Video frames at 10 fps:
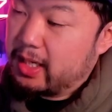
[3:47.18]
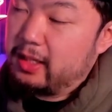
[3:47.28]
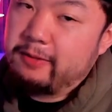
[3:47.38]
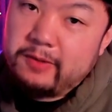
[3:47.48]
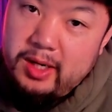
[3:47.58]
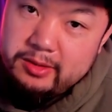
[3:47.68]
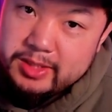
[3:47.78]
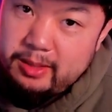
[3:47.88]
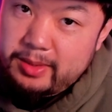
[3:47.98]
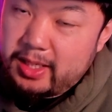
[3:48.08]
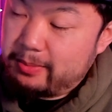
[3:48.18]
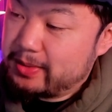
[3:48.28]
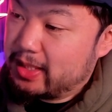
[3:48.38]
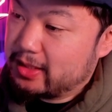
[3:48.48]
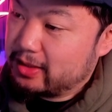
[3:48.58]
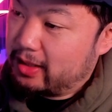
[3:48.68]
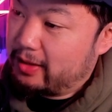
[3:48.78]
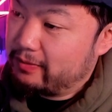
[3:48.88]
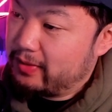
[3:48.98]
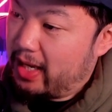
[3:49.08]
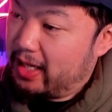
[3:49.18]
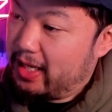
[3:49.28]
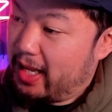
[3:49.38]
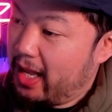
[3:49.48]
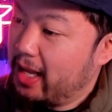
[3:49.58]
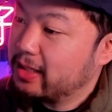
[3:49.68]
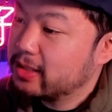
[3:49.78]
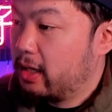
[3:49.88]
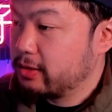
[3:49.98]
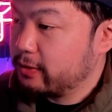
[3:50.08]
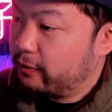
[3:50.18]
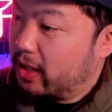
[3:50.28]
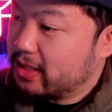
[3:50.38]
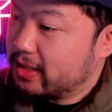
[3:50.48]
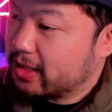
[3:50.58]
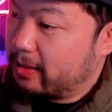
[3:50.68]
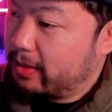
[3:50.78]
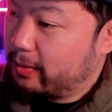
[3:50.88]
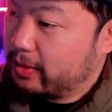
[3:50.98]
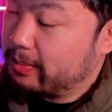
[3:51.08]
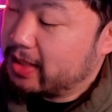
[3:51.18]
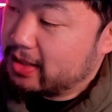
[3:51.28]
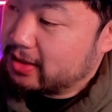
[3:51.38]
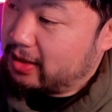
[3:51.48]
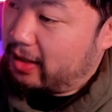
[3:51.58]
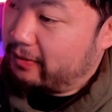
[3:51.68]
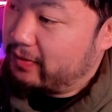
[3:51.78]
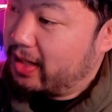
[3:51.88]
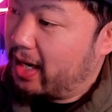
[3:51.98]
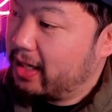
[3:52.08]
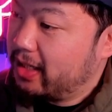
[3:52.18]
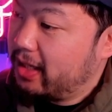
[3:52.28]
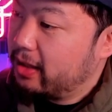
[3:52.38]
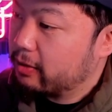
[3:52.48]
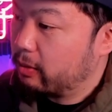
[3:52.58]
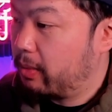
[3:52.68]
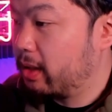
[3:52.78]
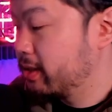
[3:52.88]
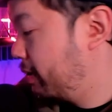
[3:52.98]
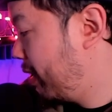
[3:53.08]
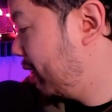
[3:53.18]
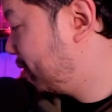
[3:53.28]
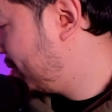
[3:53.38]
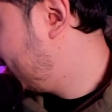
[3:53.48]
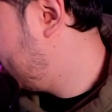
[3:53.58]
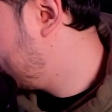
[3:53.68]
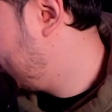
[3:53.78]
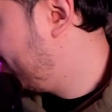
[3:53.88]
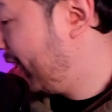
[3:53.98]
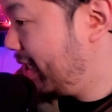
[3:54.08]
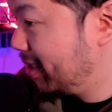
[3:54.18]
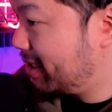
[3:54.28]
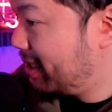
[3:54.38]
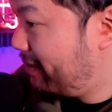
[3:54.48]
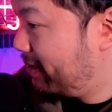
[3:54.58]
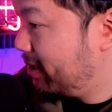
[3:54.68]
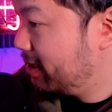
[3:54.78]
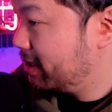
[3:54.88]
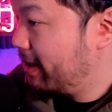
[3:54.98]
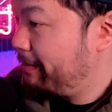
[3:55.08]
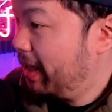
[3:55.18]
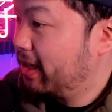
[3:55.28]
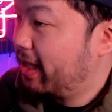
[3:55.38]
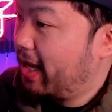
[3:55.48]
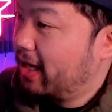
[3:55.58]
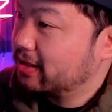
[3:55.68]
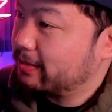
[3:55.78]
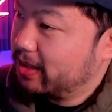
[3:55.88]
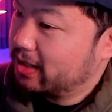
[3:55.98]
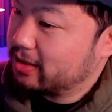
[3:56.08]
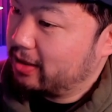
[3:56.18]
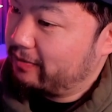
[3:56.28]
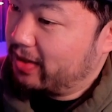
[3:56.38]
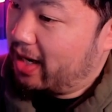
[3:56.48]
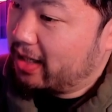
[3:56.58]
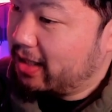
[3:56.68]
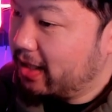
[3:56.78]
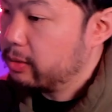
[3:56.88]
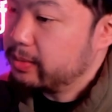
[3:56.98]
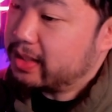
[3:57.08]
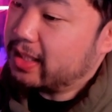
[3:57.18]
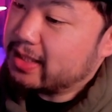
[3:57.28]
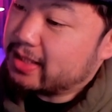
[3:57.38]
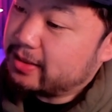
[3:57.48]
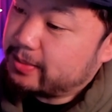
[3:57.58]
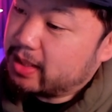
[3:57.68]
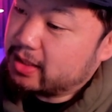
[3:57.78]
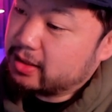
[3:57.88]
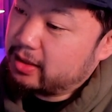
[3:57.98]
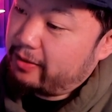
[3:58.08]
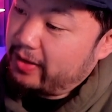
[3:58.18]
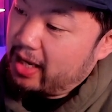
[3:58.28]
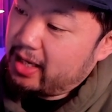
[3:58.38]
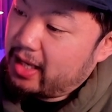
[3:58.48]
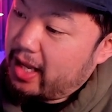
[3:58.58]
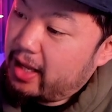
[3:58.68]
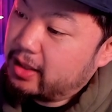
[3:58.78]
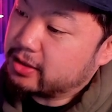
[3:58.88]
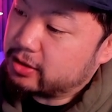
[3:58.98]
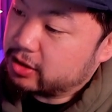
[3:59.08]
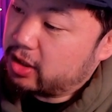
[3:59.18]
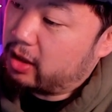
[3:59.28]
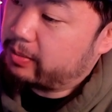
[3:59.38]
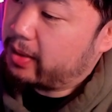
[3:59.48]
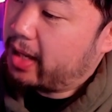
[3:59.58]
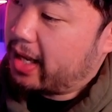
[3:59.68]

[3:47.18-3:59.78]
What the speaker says: you got Lafon, who's coming in at a potential of 88. Ansu Fati is coming in with the potential of 90. Grimaldo has a potential of 87. Dembele has a potential of 90. Ruben Diaz has a potential of 88. Serge Gnabry